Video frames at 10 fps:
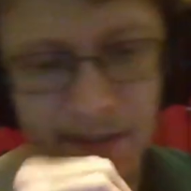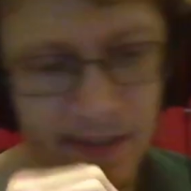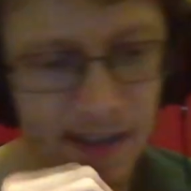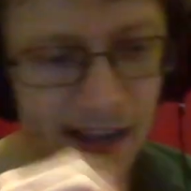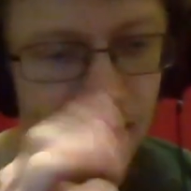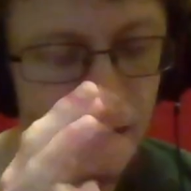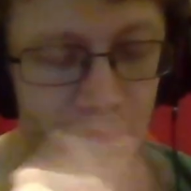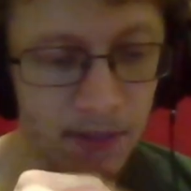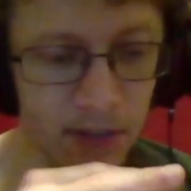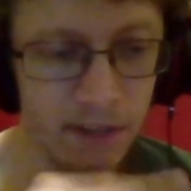
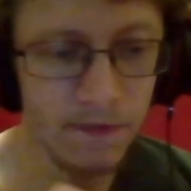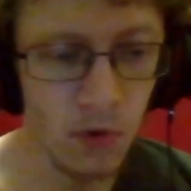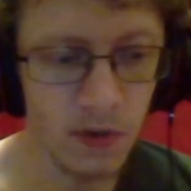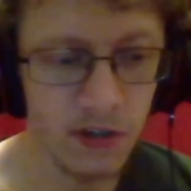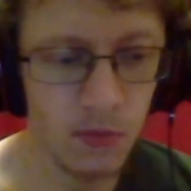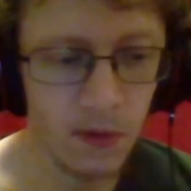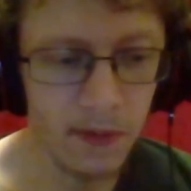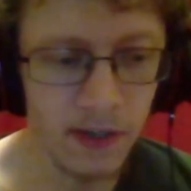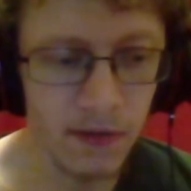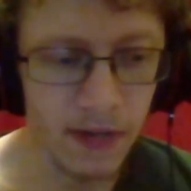I'm looking forward to where we
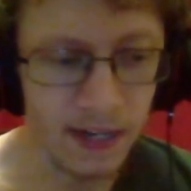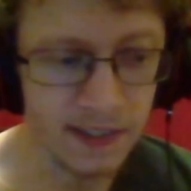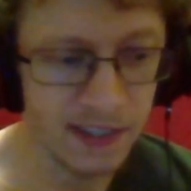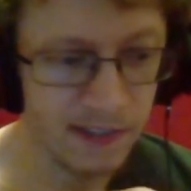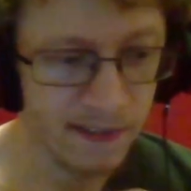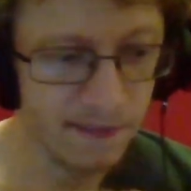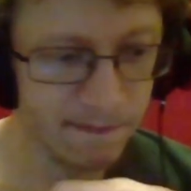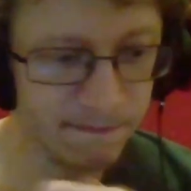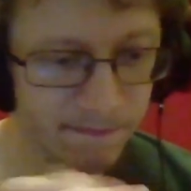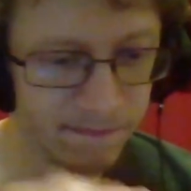go next.
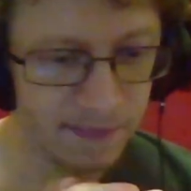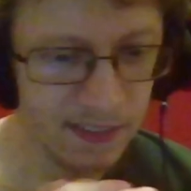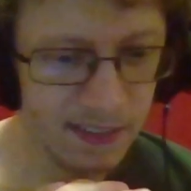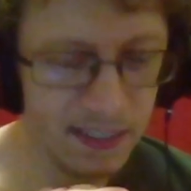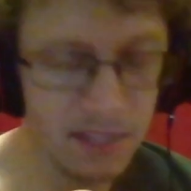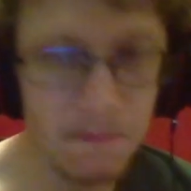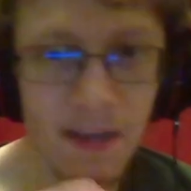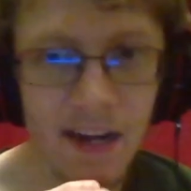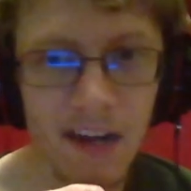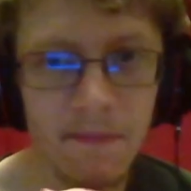This may
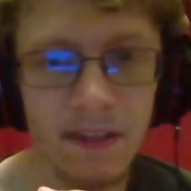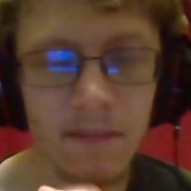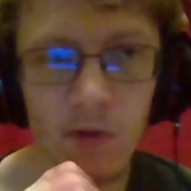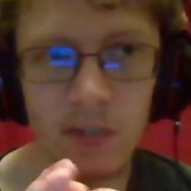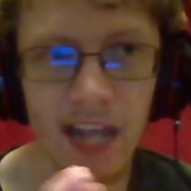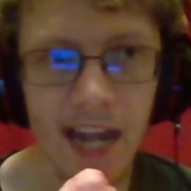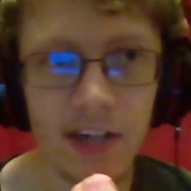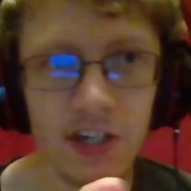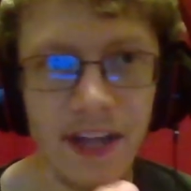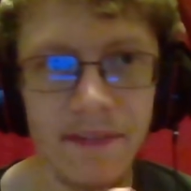not have been the most
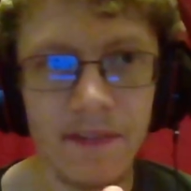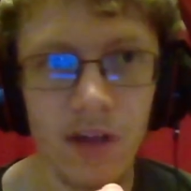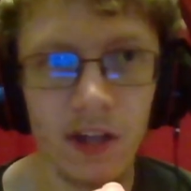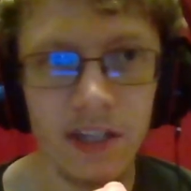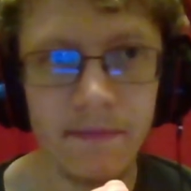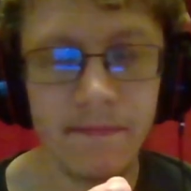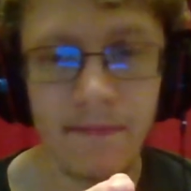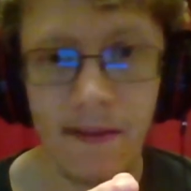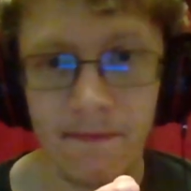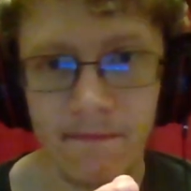action-heavy volume.
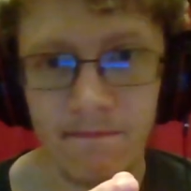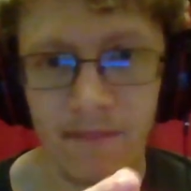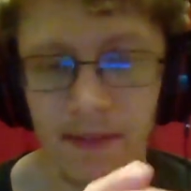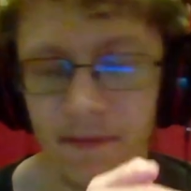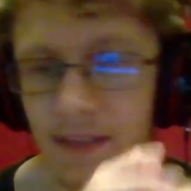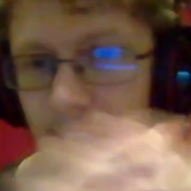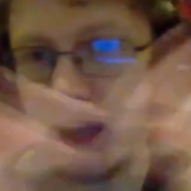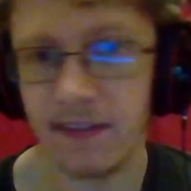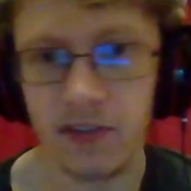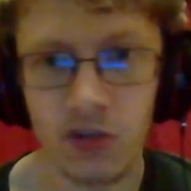
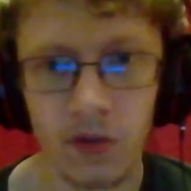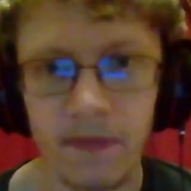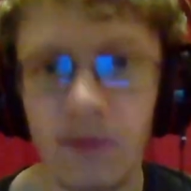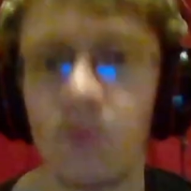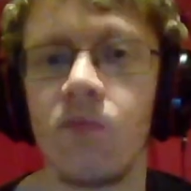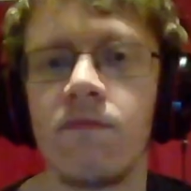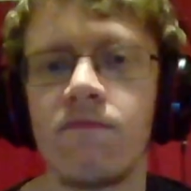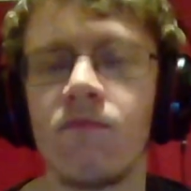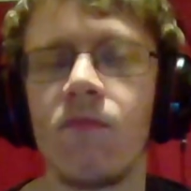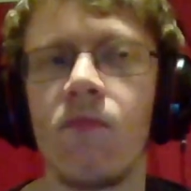Heck, there's only been
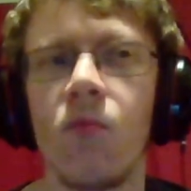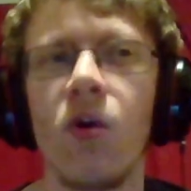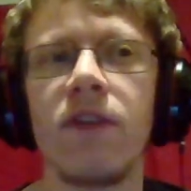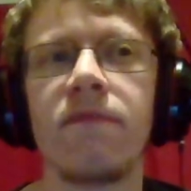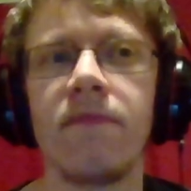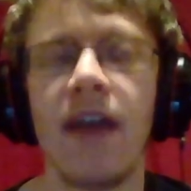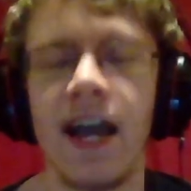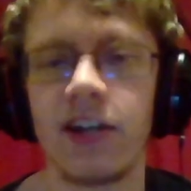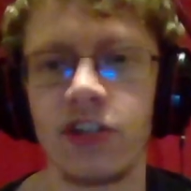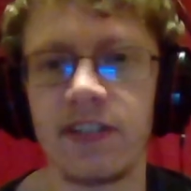1
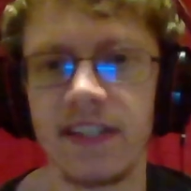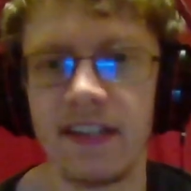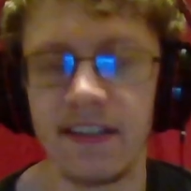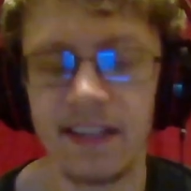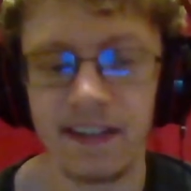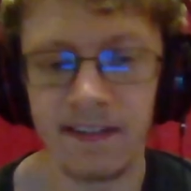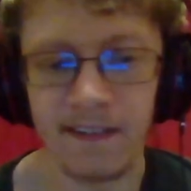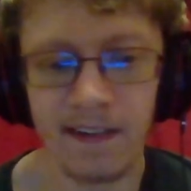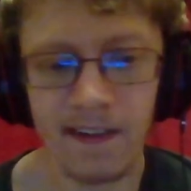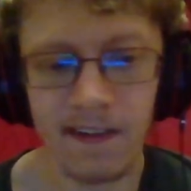action scene, I think.
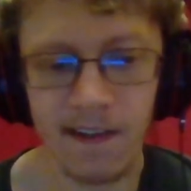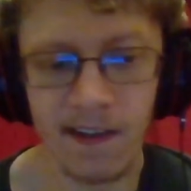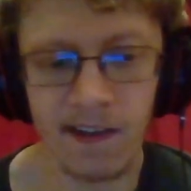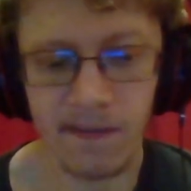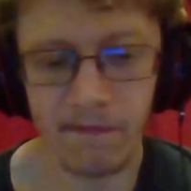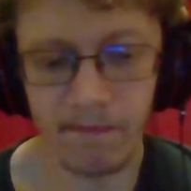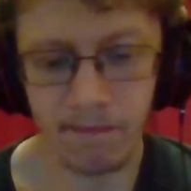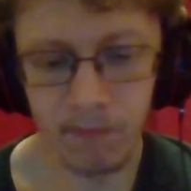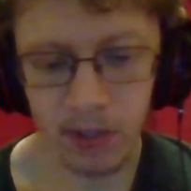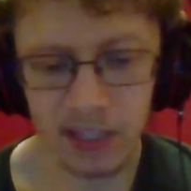
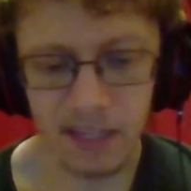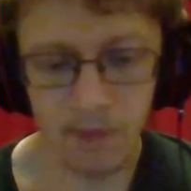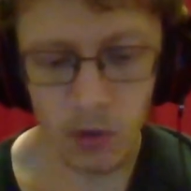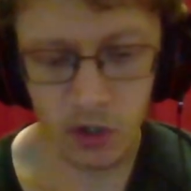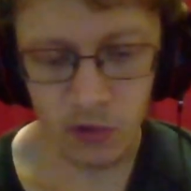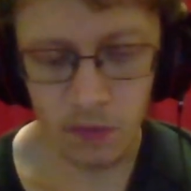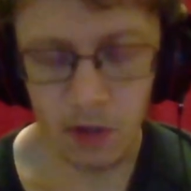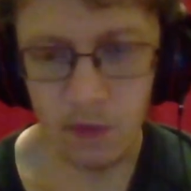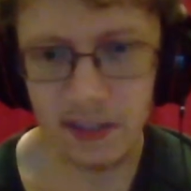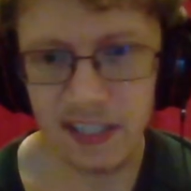But the emotional
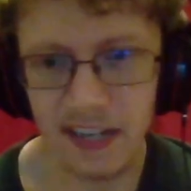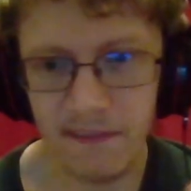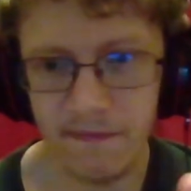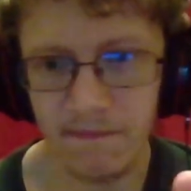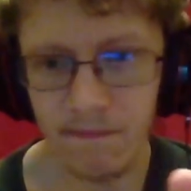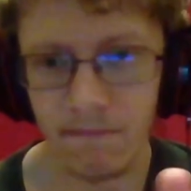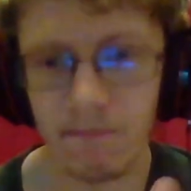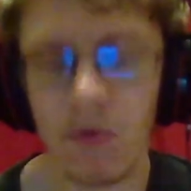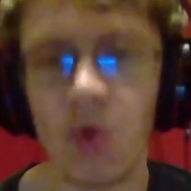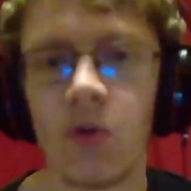moments have
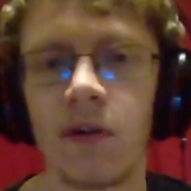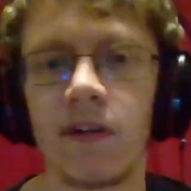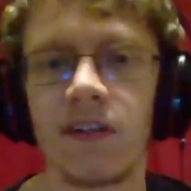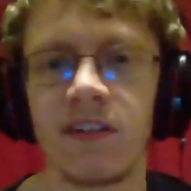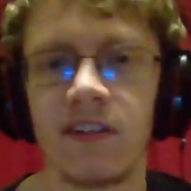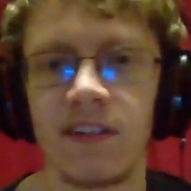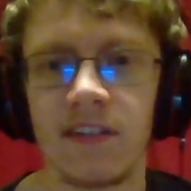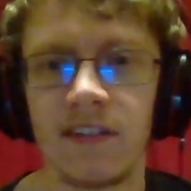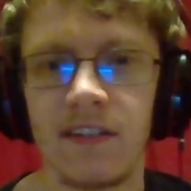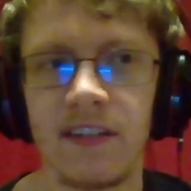more
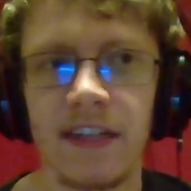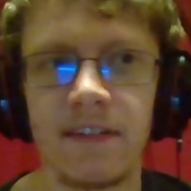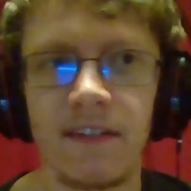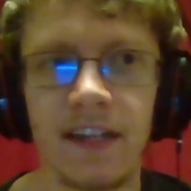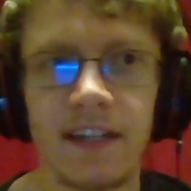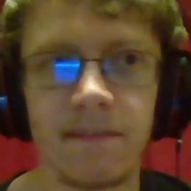than, like,